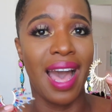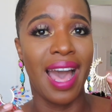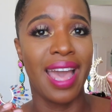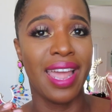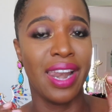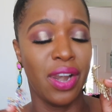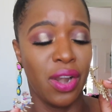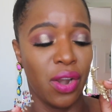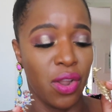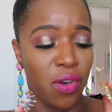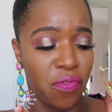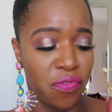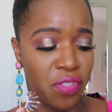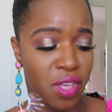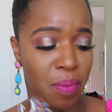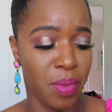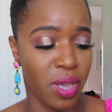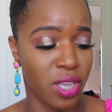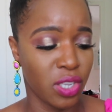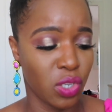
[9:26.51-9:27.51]
I love
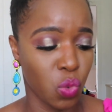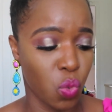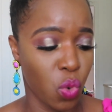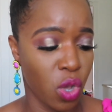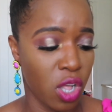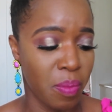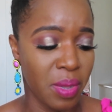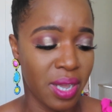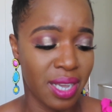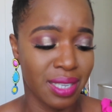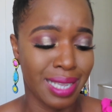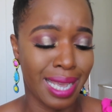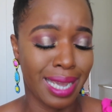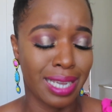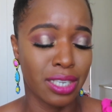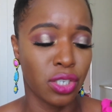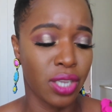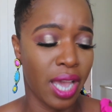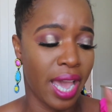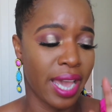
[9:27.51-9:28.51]
them as well, because I
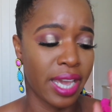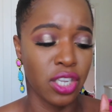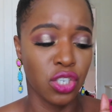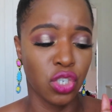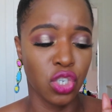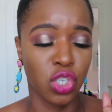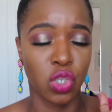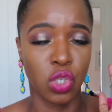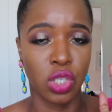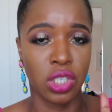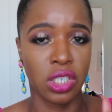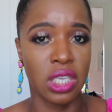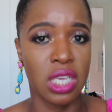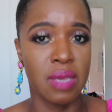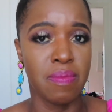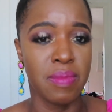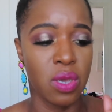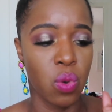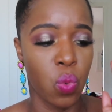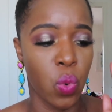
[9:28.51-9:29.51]
can just
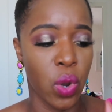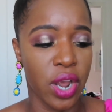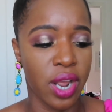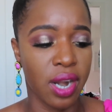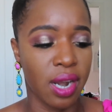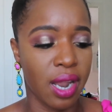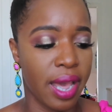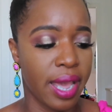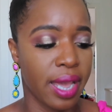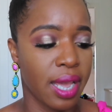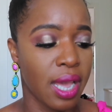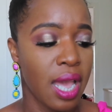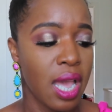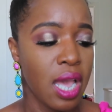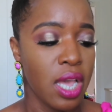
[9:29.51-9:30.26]
see me wearing like